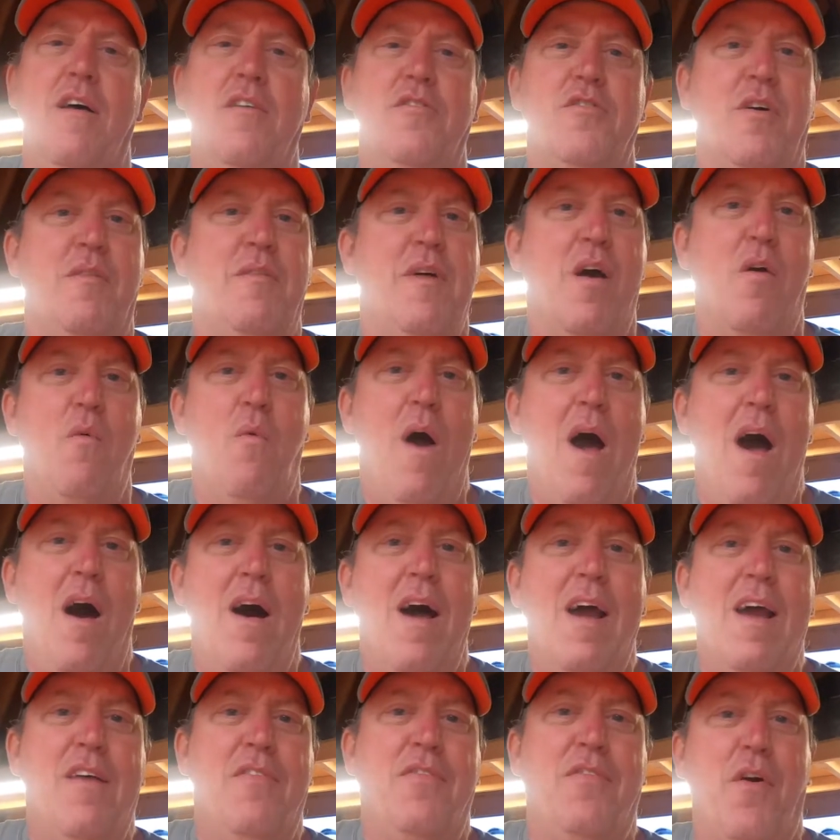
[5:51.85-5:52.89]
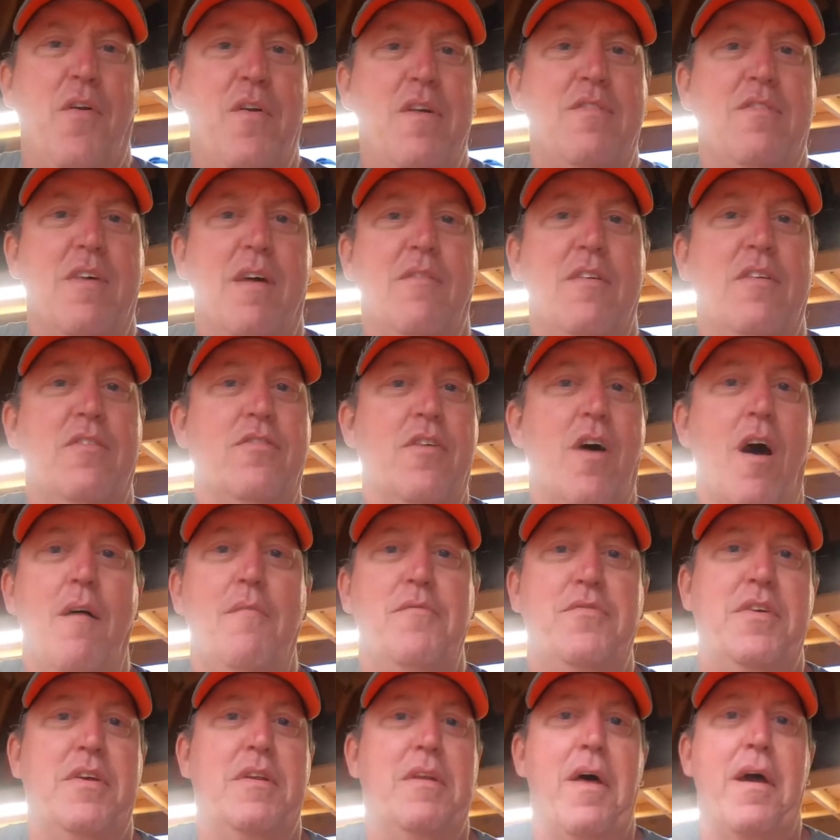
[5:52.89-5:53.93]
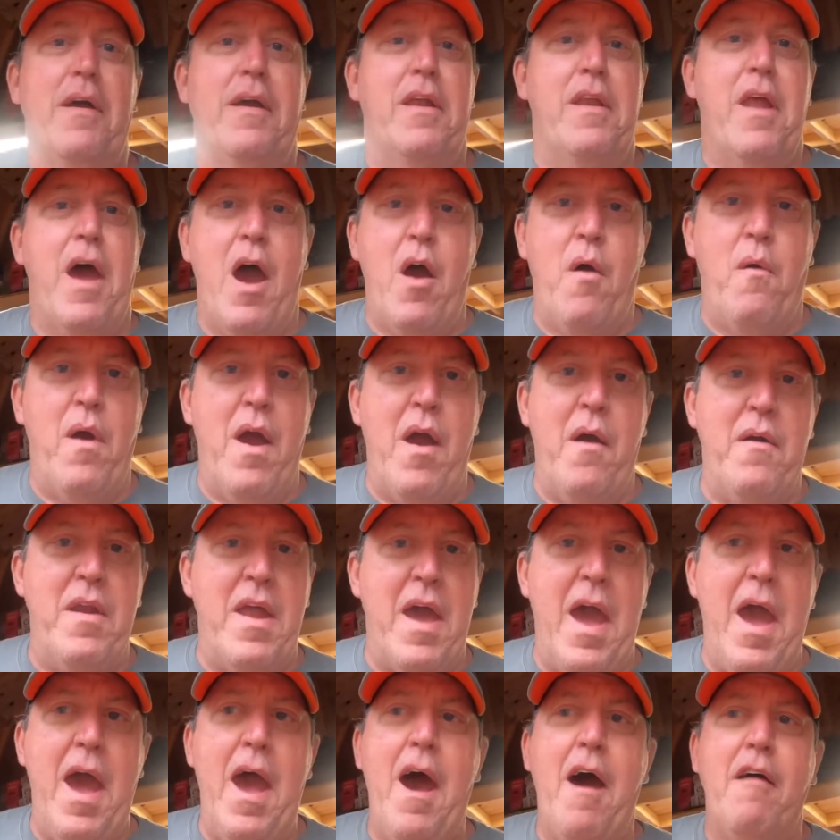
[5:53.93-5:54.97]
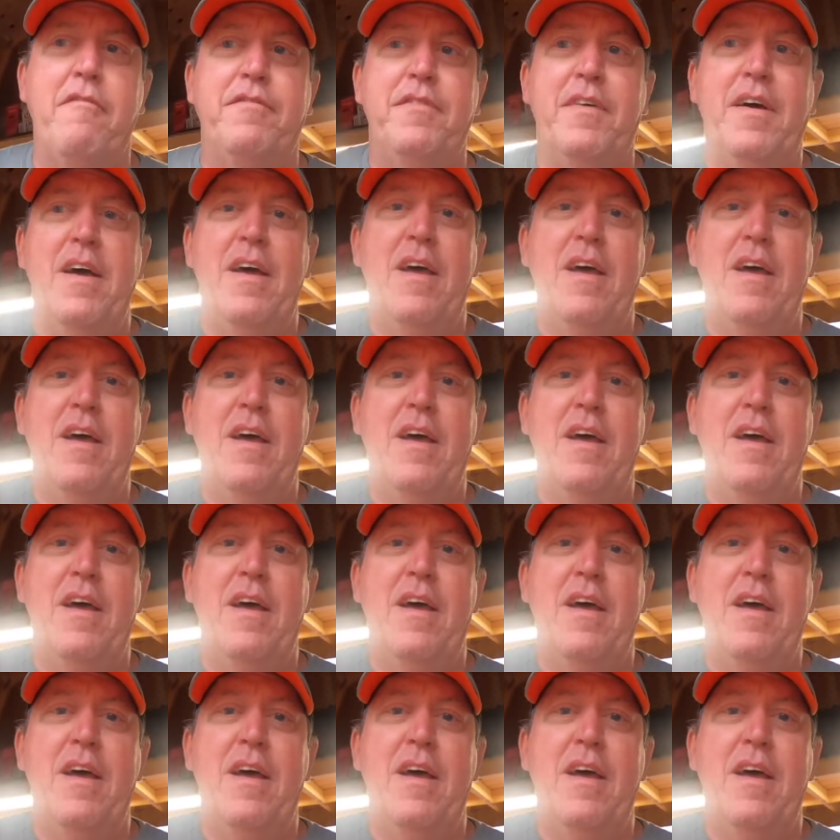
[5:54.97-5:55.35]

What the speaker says: So I'm like, wow, I got 37 subs in like an hour and a half.